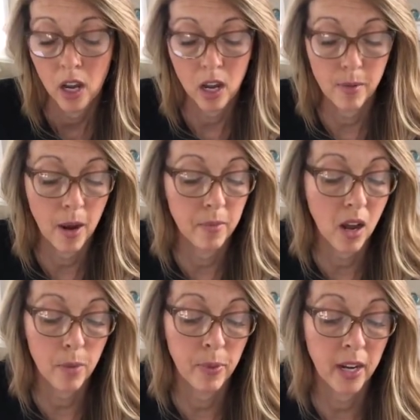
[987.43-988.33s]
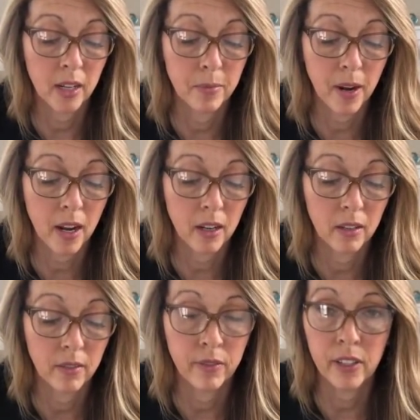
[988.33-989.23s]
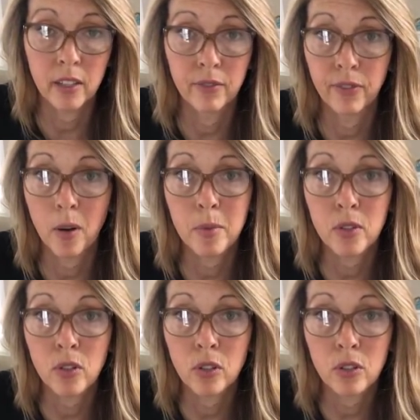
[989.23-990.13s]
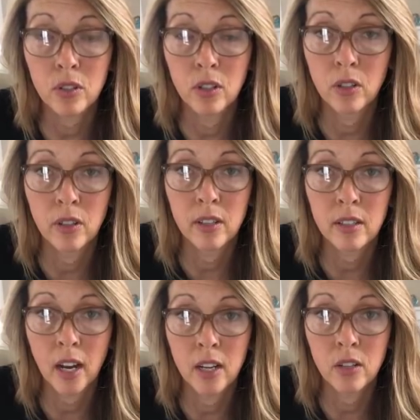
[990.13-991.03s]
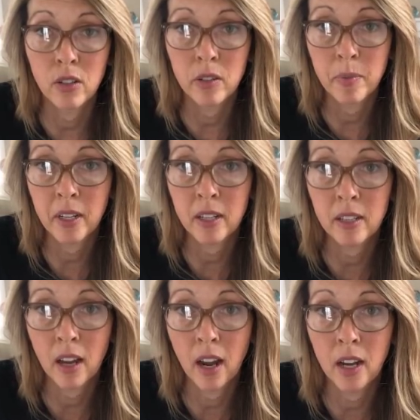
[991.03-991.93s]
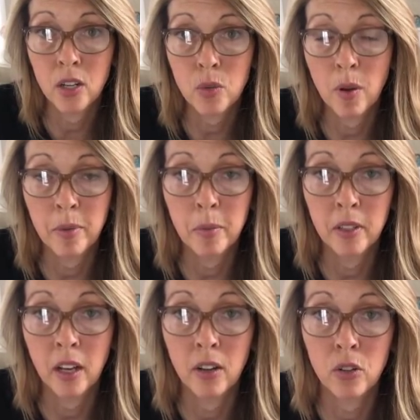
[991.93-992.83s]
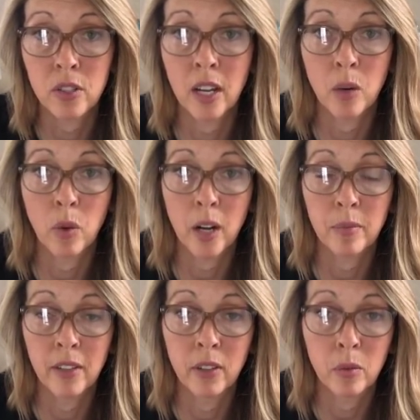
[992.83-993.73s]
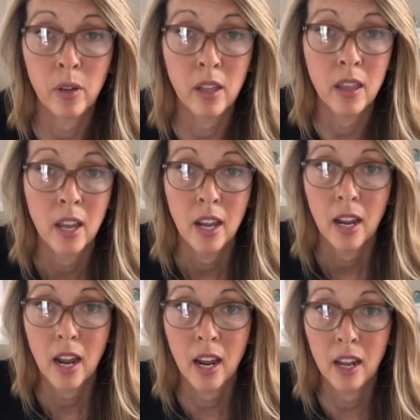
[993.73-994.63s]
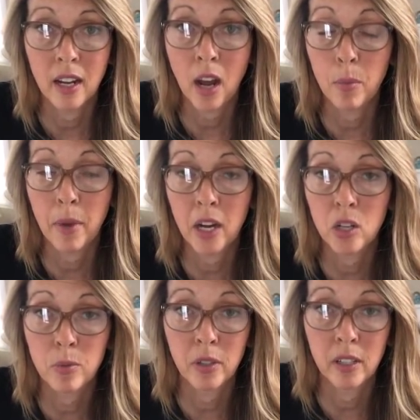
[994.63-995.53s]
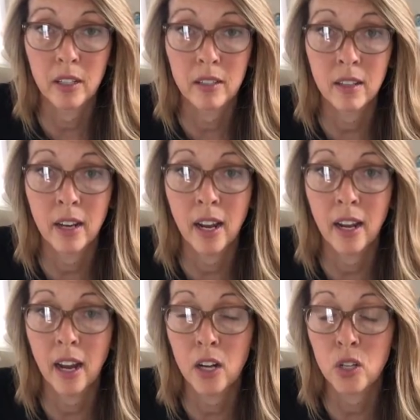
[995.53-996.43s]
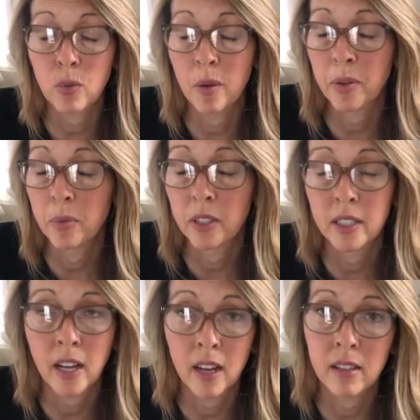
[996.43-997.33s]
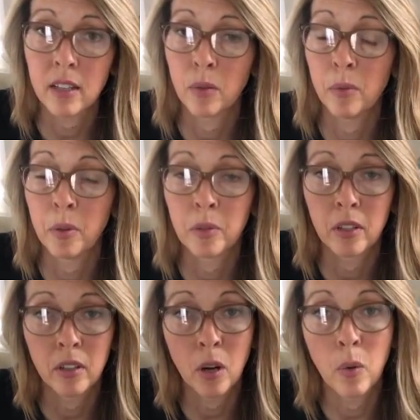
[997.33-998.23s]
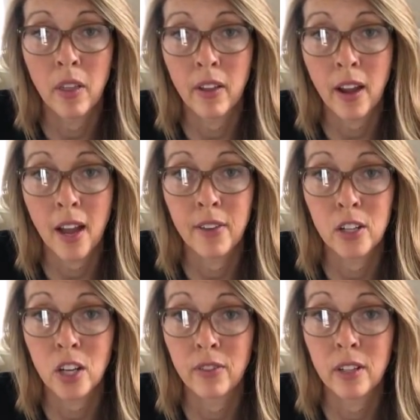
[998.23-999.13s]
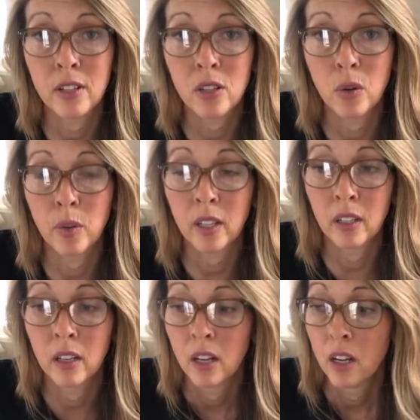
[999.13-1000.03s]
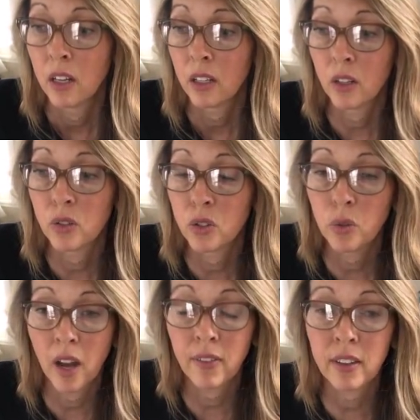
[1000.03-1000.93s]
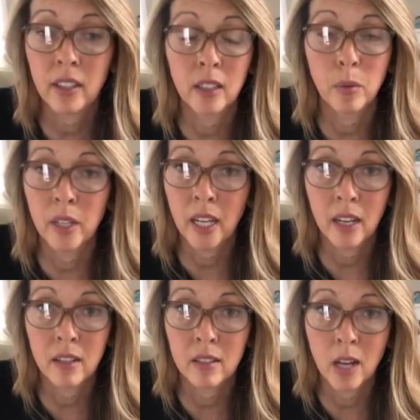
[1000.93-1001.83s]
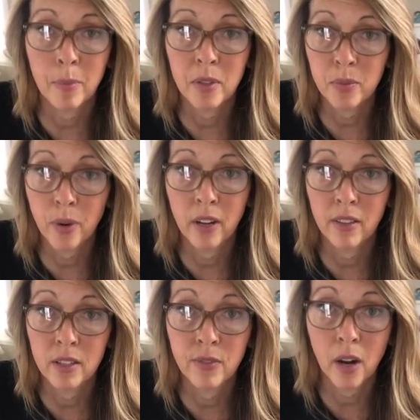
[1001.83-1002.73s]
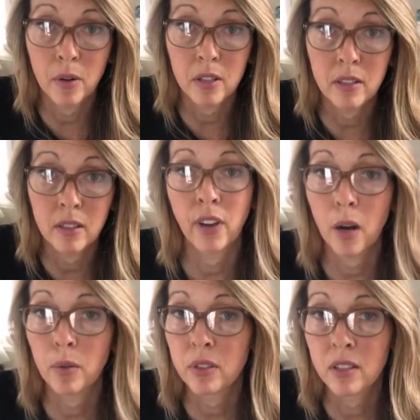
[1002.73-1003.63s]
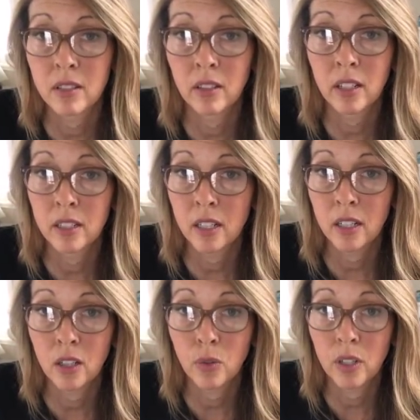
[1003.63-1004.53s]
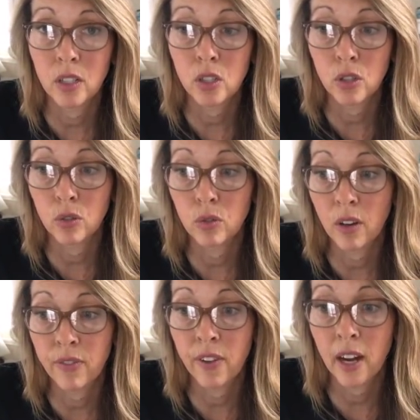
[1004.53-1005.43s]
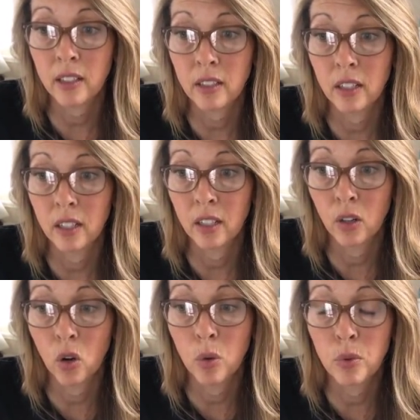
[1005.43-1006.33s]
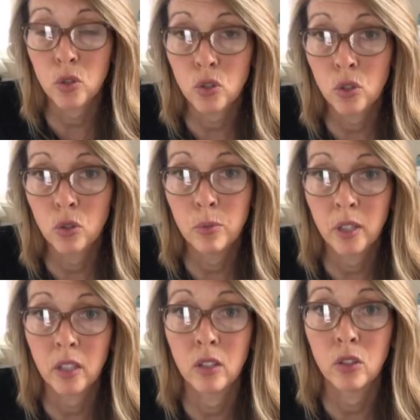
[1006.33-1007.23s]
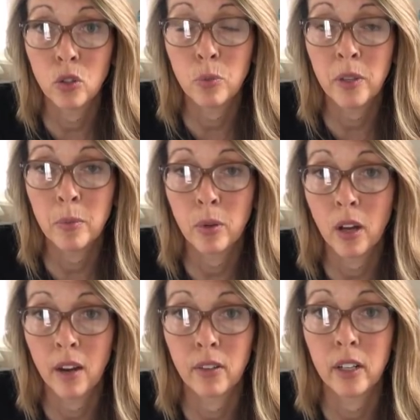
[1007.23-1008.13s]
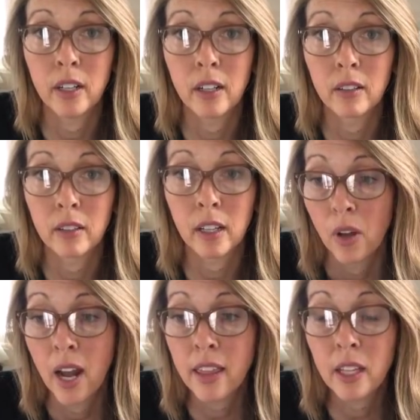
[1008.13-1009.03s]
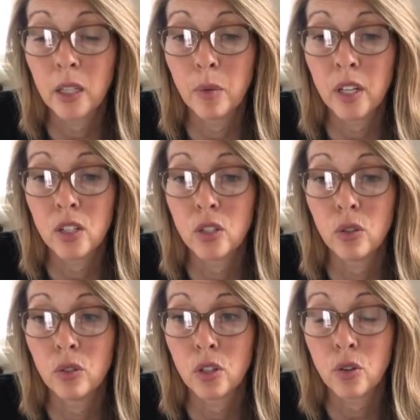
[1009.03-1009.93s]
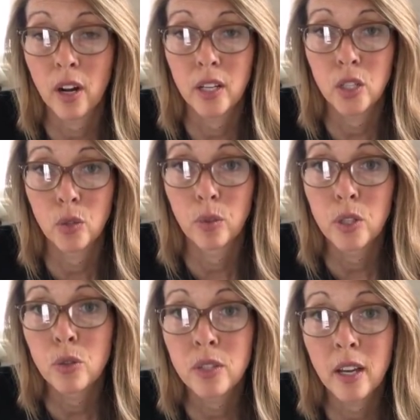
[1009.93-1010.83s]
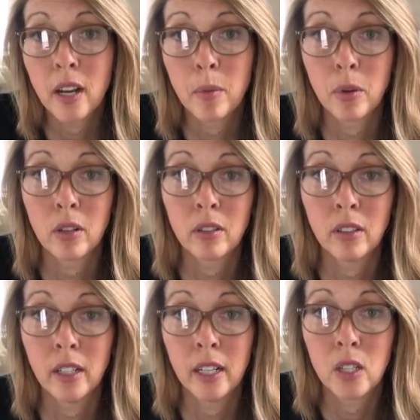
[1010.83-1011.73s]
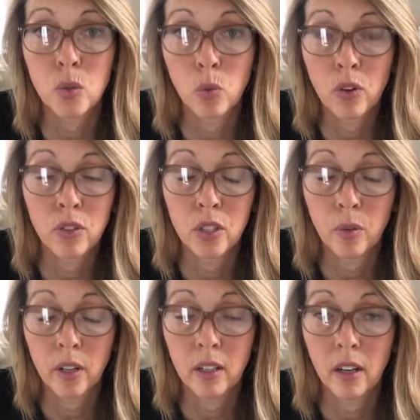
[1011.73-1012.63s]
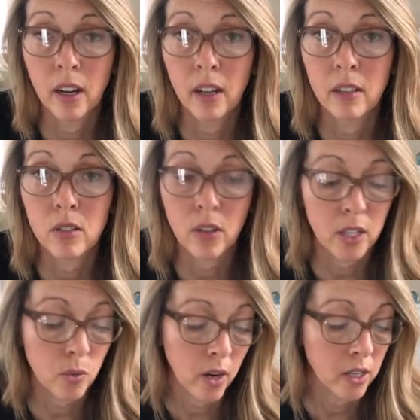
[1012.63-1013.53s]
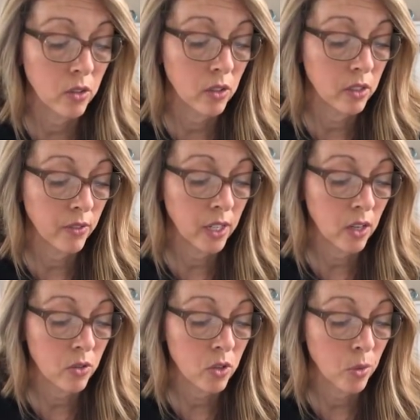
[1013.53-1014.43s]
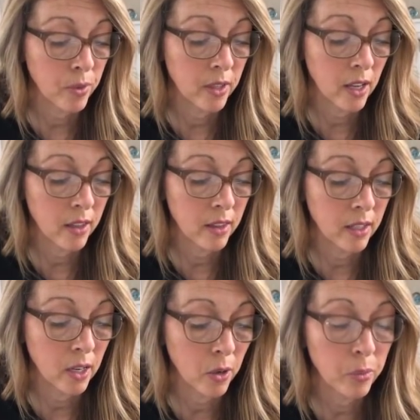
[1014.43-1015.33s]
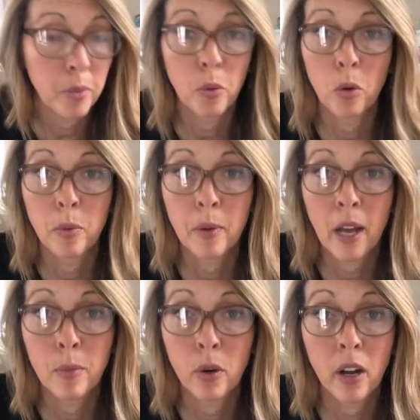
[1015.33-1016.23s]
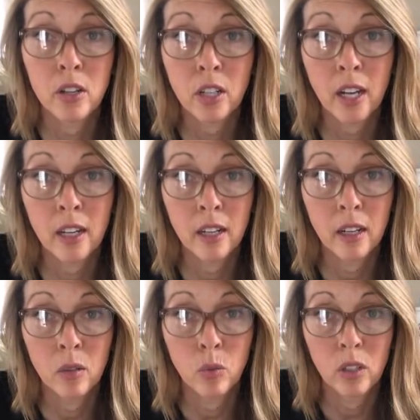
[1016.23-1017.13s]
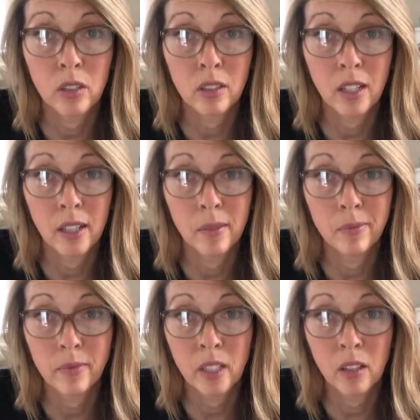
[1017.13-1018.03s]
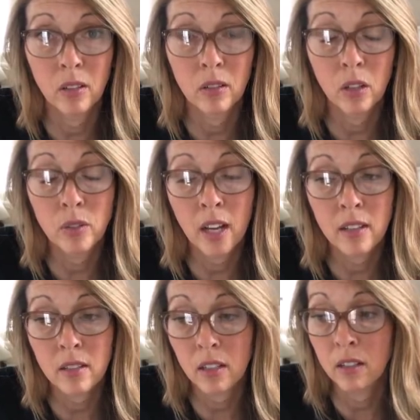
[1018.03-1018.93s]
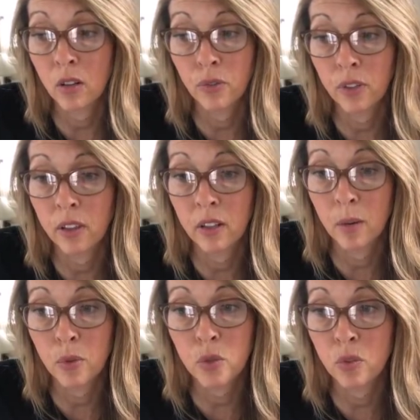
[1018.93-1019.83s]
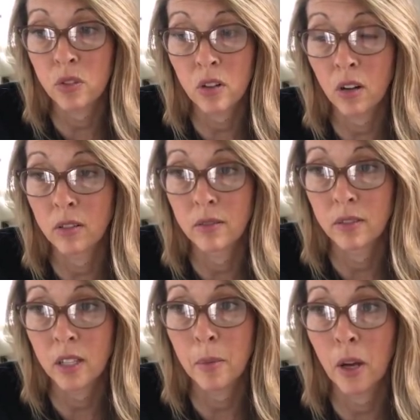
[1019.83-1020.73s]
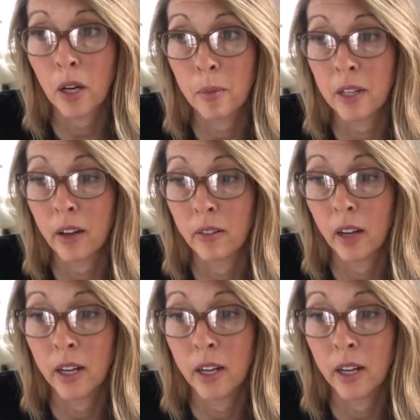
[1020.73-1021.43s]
I'm not paid by Viiv Pharmaceuticals to do this. I do this because I just want people to understand what I'm living with and how manageable it is today. I just want people to test. I want people to know whether they have HIV so we can, you know, do everything that we can to stop the spread of this virus. The virus is still continuing to affect, you know, almost 2 million new people every year. Anything that we can do to try to reduce that number, it's worth doing. And so that's why I do these videos, hoping that, you know, people will become more educated and will, you know, go test, and hopefully the numbers will start somehow coming down.